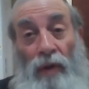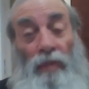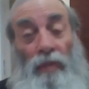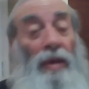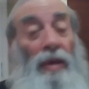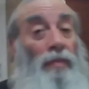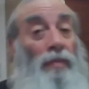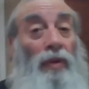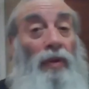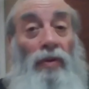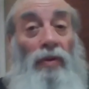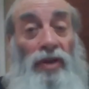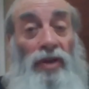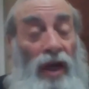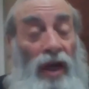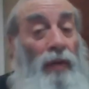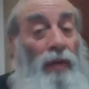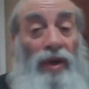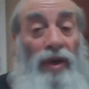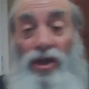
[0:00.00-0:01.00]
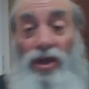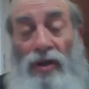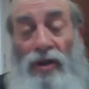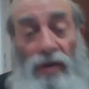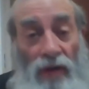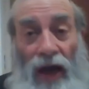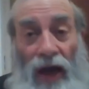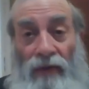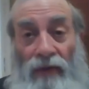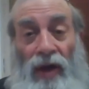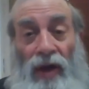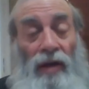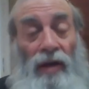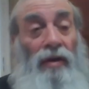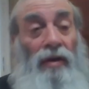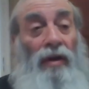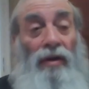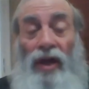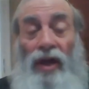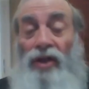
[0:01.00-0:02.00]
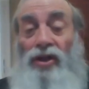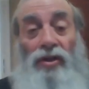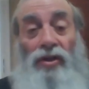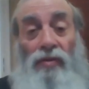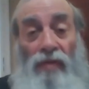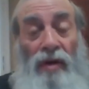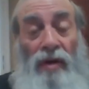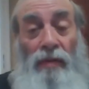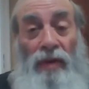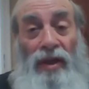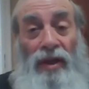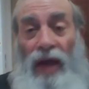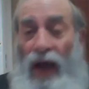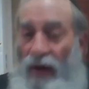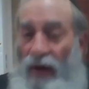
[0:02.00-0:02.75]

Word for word: People who say we should daven, let's scream and